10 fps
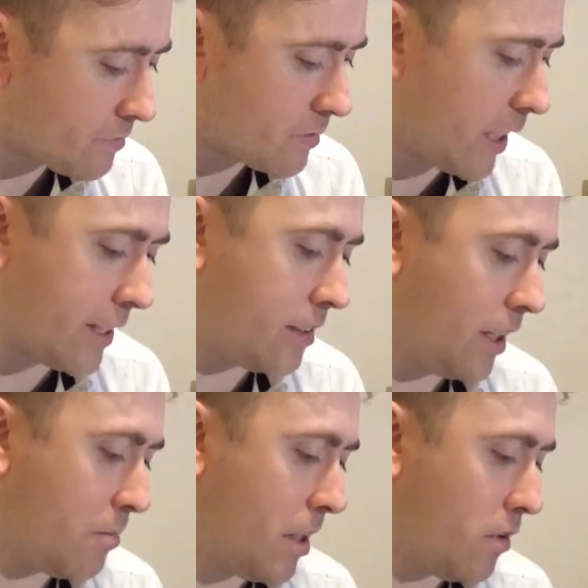I'm
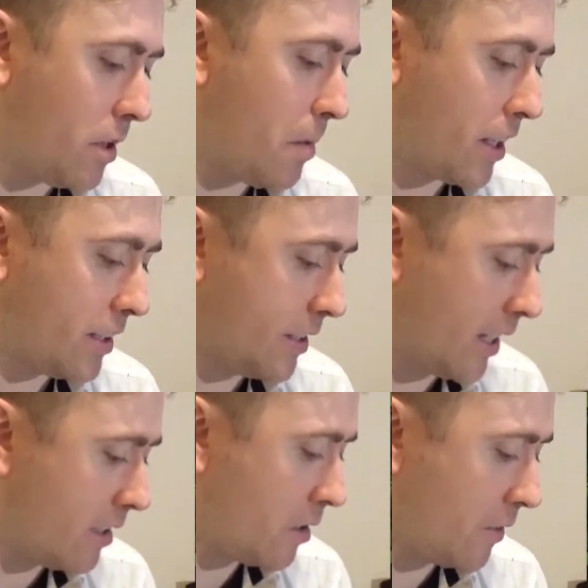not going to say. I
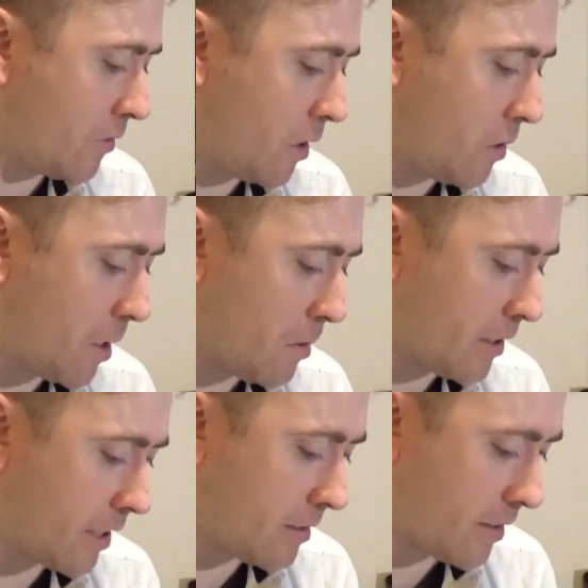don't even know why I brought
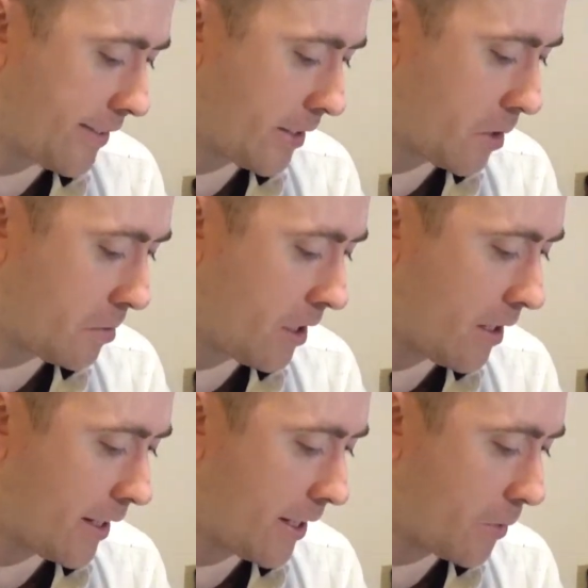that thing up.
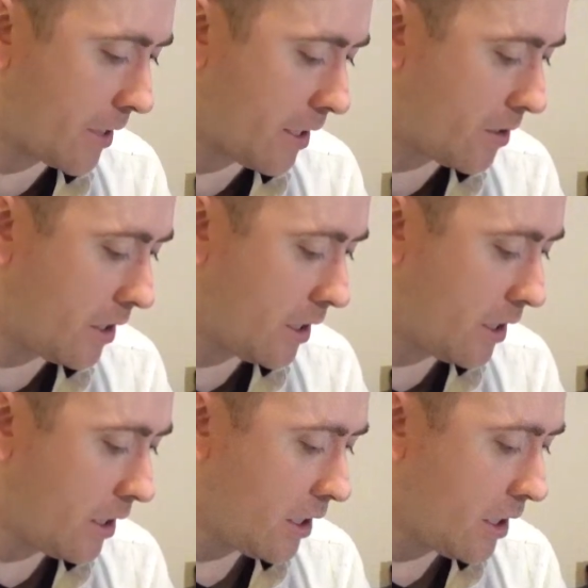Alright, here we go.
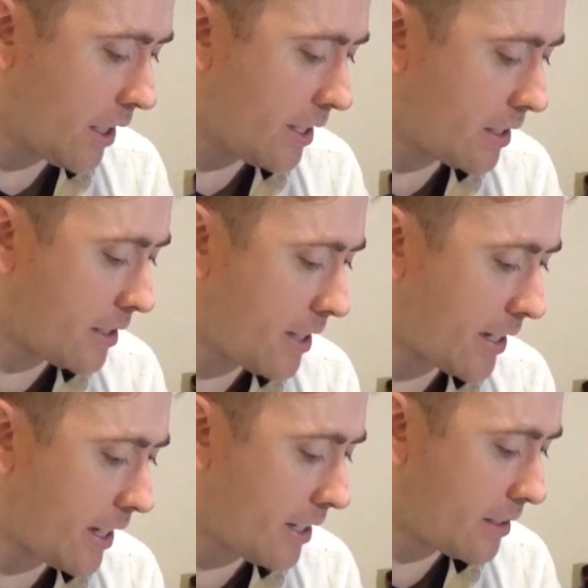And he's going to take
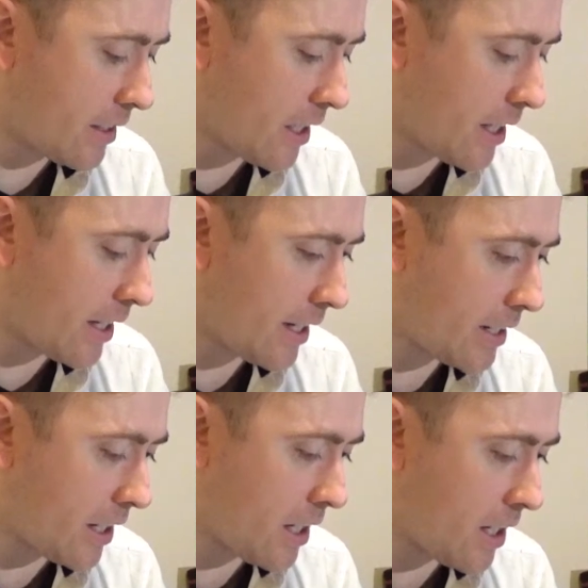that
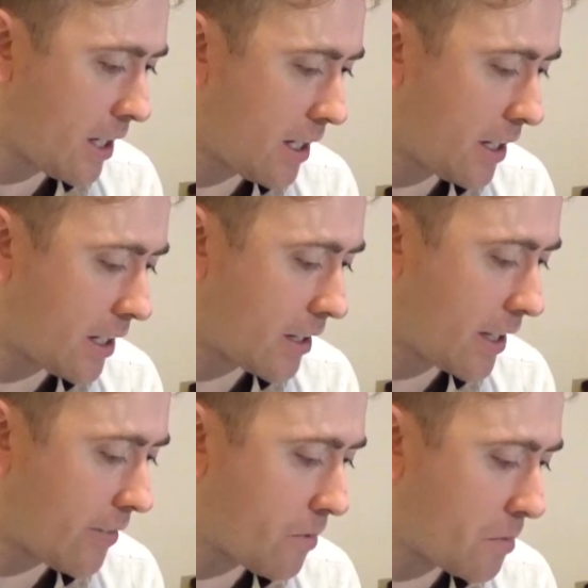side. I'm going to
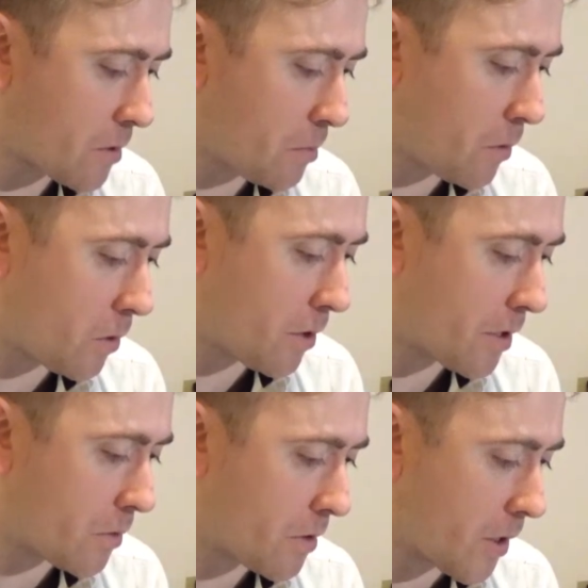give him support
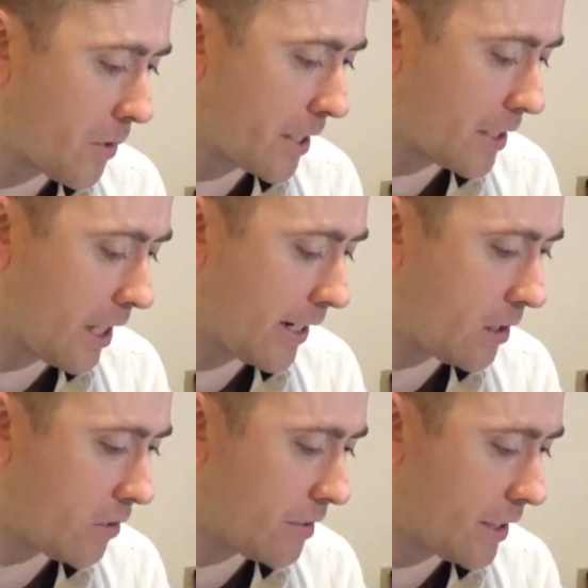with throwing a knight
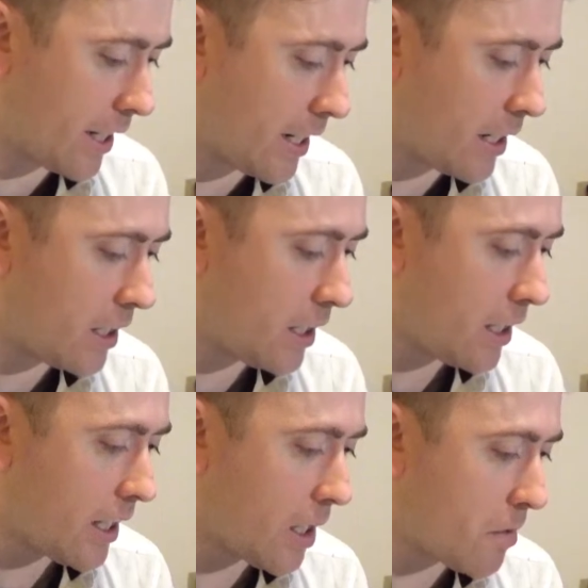over there.
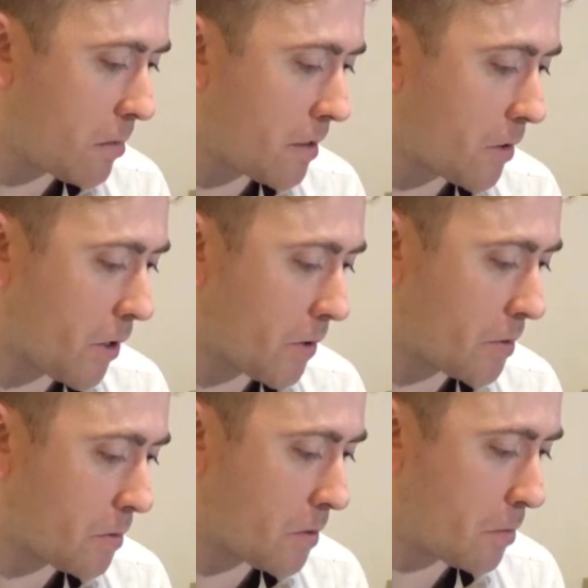And maybe throwing
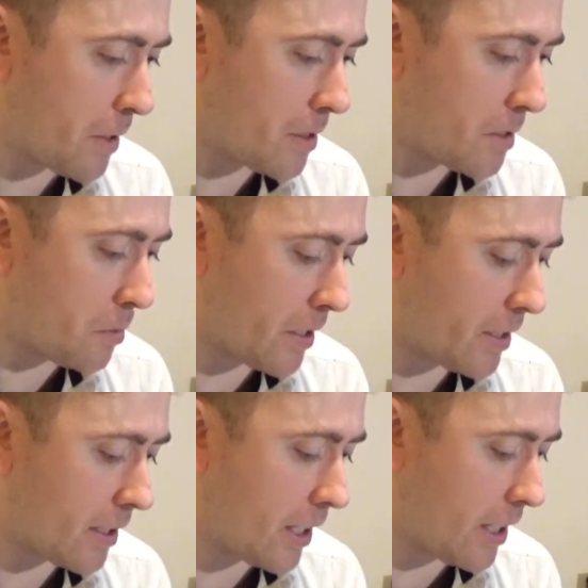some severe
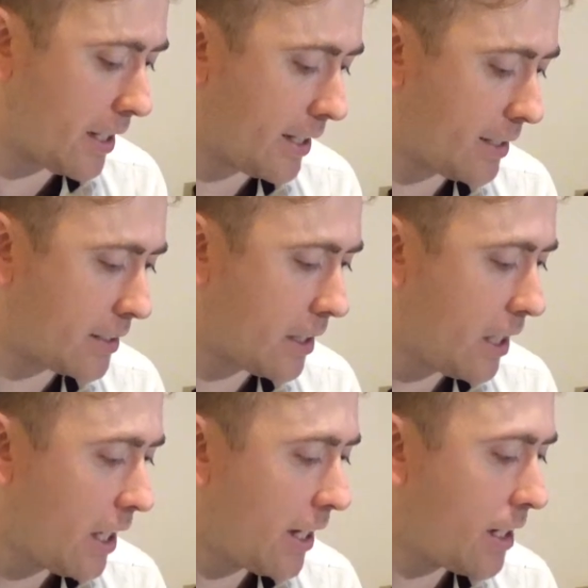spear guys.
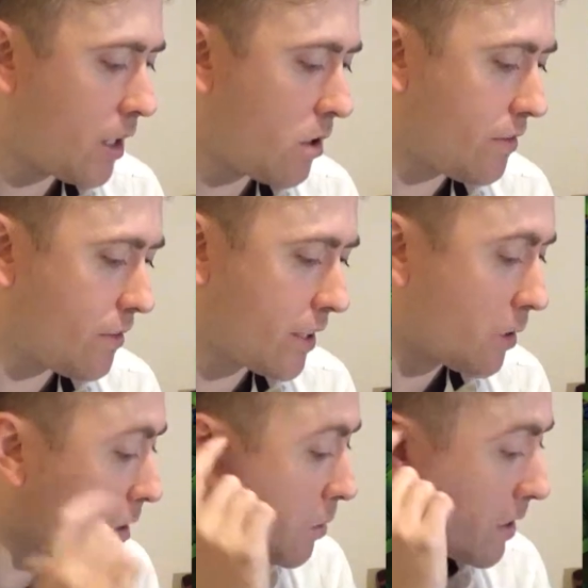You know what, fuck it,
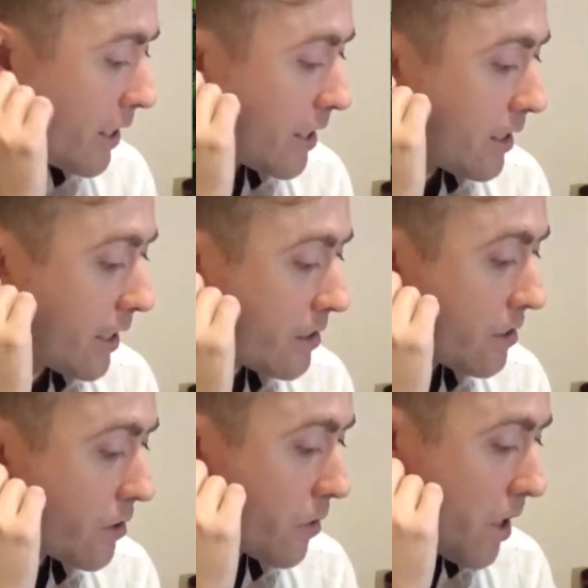while we're here, let's
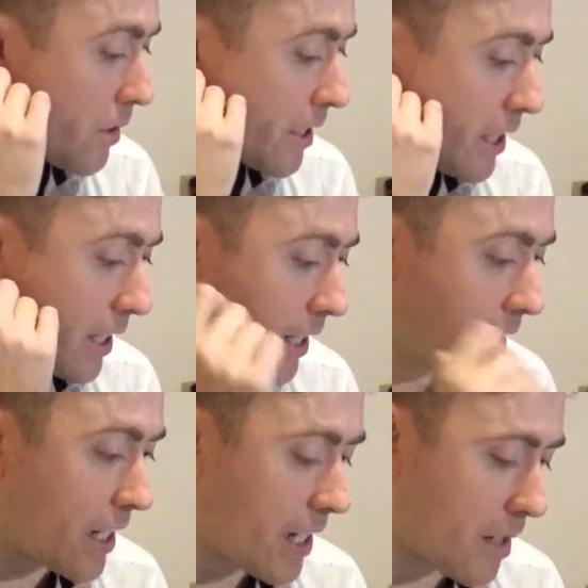just throw in
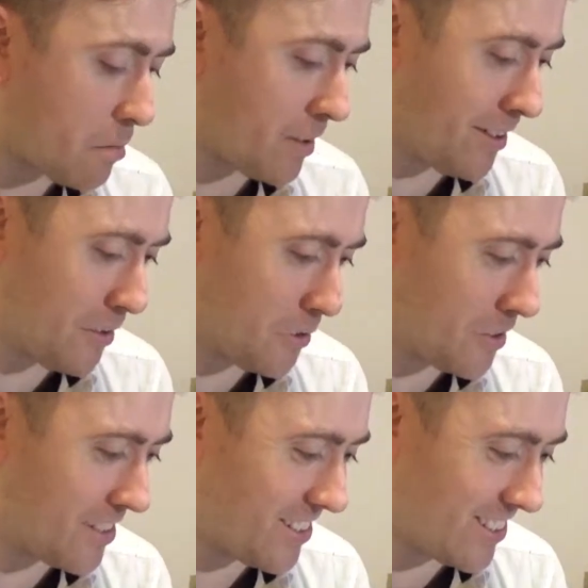a balloon.
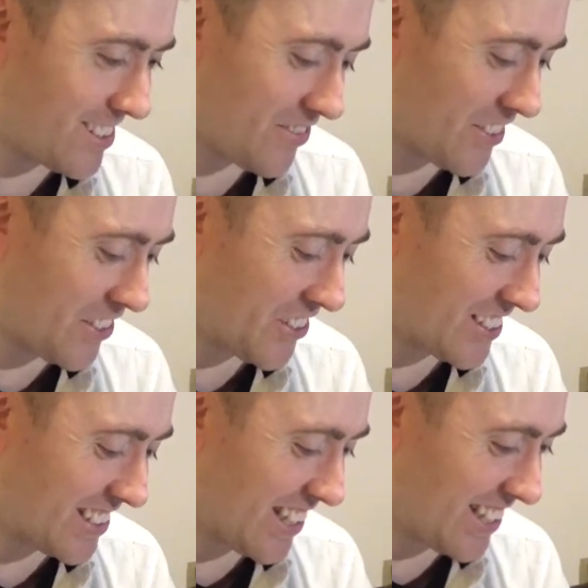Just for the other
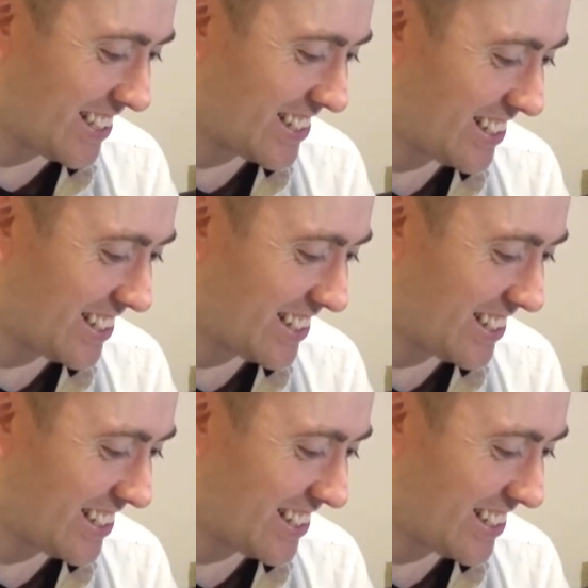side.